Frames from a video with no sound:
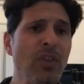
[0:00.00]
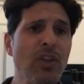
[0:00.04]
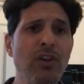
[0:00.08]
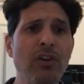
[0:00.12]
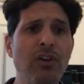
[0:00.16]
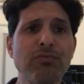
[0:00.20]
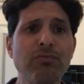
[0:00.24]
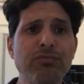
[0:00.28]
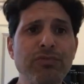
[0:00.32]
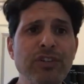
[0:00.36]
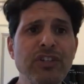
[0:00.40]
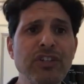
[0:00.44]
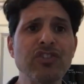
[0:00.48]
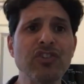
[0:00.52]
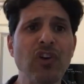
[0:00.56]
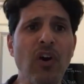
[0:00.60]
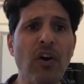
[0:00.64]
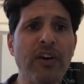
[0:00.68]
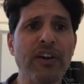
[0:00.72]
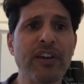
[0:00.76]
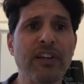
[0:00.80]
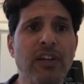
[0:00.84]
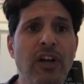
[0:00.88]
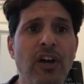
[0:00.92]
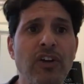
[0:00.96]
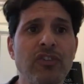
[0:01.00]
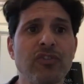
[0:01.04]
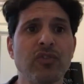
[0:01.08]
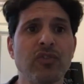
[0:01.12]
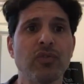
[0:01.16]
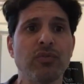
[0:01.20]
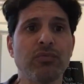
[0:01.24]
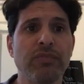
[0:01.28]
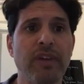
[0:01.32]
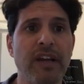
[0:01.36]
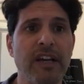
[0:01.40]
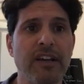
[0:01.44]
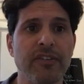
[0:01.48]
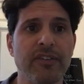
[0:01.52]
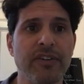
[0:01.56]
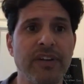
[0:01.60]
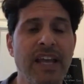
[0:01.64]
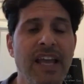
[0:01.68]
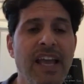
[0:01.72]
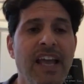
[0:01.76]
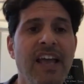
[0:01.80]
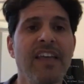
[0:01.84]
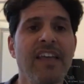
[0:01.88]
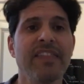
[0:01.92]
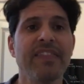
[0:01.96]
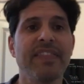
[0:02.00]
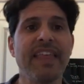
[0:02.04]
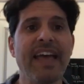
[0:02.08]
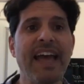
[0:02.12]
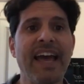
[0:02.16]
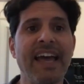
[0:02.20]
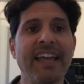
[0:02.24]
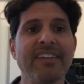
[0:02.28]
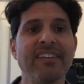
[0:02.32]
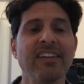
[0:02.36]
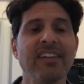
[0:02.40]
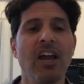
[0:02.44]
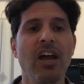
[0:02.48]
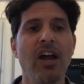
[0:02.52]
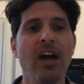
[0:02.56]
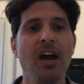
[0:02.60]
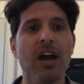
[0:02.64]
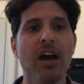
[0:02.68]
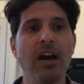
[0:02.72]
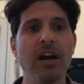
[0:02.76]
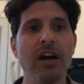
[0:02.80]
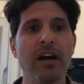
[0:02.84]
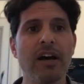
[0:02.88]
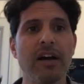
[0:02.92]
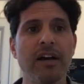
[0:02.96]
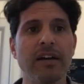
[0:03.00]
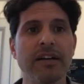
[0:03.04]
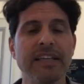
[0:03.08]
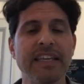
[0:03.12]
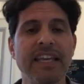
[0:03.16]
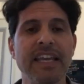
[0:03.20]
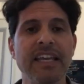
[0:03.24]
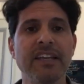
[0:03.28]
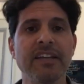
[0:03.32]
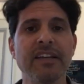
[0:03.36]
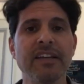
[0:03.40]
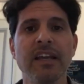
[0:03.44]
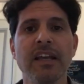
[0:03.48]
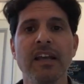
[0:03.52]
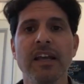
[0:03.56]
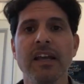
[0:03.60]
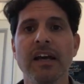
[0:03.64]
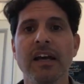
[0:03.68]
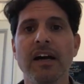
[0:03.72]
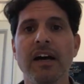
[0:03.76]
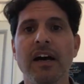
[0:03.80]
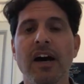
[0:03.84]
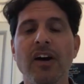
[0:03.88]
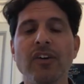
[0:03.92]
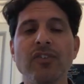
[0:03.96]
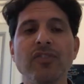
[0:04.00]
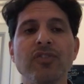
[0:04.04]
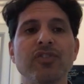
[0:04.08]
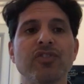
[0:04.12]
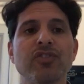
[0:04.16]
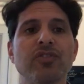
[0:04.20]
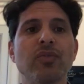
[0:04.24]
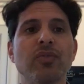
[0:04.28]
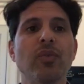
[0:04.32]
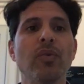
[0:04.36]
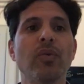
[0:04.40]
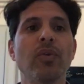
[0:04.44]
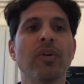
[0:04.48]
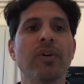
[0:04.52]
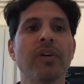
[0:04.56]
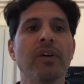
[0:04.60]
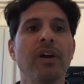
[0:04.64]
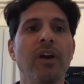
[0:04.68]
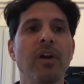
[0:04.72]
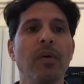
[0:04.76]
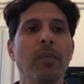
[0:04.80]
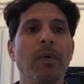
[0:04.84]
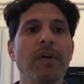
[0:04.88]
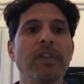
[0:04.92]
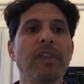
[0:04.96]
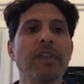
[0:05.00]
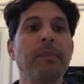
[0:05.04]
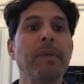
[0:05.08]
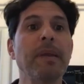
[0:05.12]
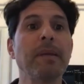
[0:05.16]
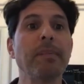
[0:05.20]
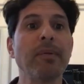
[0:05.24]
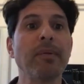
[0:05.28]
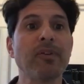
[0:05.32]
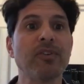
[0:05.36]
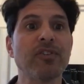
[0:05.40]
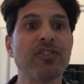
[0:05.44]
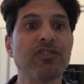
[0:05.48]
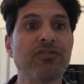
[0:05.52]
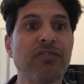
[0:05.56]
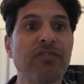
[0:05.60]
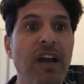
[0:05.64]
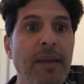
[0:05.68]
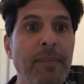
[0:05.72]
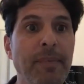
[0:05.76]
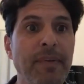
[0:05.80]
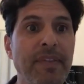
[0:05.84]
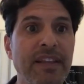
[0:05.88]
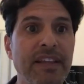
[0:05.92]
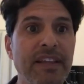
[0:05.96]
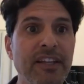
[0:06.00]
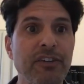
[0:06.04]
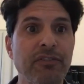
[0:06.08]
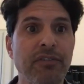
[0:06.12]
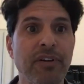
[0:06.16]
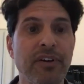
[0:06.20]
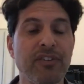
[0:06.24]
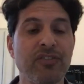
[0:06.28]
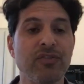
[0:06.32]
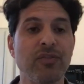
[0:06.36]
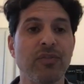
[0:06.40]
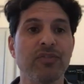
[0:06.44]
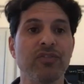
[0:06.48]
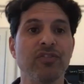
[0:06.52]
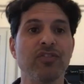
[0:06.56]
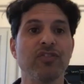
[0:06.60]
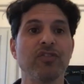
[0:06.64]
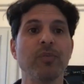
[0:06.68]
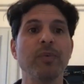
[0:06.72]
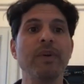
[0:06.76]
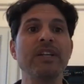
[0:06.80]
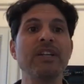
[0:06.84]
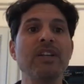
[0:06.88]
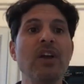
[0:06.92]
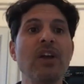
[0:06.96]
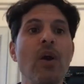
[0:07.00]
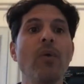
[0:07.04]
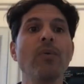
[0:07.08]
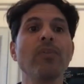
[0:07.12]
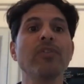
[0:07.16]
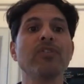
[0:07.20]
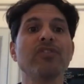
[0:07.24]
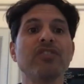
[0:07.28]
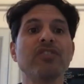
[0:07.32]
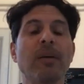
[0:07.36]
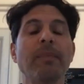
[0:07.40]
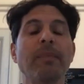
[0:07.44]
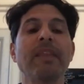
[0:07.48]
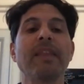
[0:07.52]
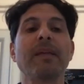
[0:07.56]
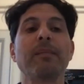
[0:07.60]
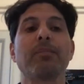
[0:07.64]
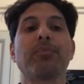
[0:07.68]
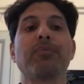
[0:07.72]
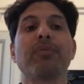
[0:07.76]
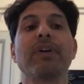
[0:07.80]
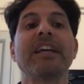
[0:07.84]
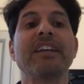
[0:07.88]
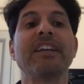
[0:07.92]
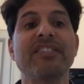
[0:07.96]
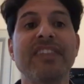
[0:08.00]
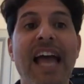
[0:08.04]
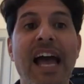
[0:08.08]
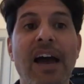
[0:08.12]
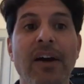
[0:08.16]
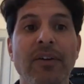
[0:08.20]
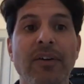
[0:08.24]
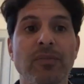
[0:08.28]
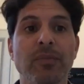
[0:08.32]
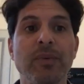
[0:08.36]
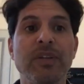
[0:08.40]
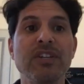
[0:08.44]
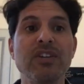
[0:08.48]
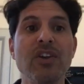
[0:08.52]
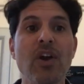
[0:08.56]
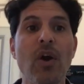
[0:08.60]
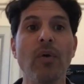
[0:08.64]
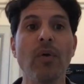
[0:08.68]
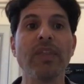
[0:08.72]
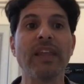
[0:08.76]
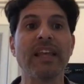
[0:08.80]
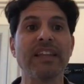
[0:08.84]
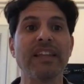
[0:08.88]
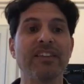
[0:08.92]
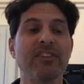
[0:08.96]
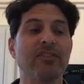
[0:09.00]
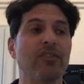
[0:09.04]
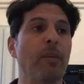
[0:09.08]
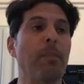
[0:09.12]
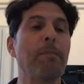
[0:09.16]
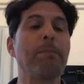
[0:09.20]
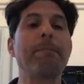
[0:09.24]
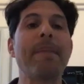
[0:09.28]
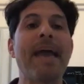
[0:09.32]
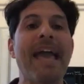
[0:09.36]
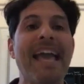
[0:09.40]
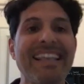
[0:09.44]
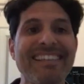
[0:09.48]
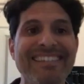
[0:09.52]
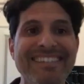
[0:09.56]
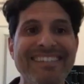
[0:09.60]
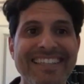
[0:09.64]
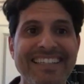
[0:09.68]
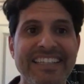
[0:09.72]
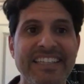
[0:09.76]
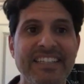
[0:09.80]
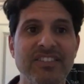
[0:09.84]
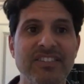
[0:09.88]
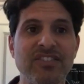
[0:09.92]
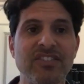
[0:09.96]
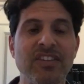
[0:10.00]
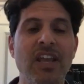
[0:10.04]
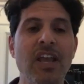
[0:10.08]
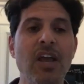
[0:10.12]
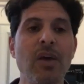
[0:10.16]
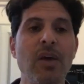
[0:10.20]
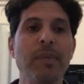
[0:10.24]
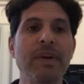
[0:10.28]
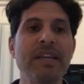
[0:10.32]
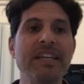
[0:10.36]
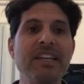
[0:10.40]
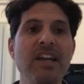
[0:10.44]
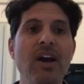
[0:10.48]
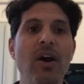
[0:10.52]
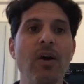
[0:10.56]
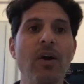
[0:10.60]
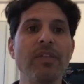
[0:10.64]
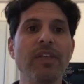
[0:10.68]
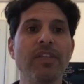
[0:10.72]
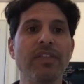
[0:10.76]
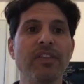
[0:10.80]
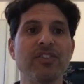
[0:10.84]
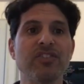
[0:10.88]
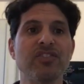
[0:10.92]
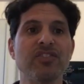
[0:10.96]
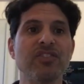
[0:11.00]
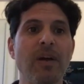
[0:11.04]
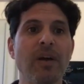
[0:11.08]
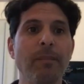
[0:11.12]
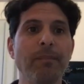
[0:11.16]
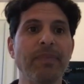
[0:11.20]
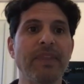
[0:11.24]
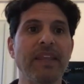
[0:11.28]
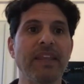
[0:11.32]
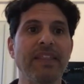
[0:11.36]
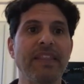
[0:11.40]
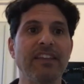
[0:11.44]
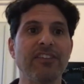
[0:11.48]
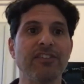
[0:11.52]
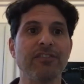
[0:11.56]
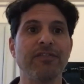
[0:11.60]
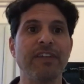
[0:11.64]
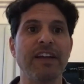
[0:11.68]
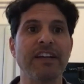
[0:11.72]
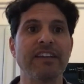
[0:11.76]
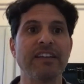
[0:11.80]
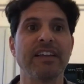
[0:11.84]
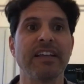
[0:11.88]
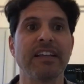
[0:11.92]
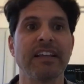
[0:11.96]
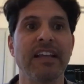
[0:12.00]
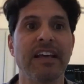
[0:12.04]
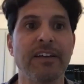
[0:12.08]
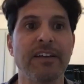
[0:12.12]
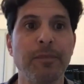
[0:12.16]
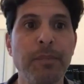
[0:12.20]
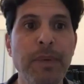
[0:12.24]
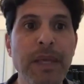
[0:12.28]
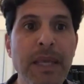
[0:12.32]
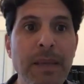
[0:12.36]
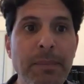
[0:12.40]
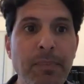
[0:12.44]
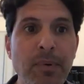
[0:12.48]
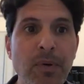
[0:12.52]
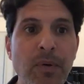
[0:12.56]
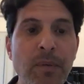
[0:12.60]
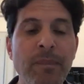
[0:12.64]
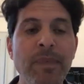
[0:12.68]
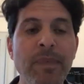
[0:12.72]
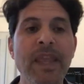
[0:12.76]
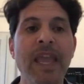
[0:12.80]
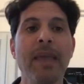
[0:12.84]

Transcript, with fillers: a rich archaeological record that uh, can underscore what the people are describing the literary sources. So we know there's something that breaks out. We know that there's a pestilence. We know that there's something that's affecting a lot of people.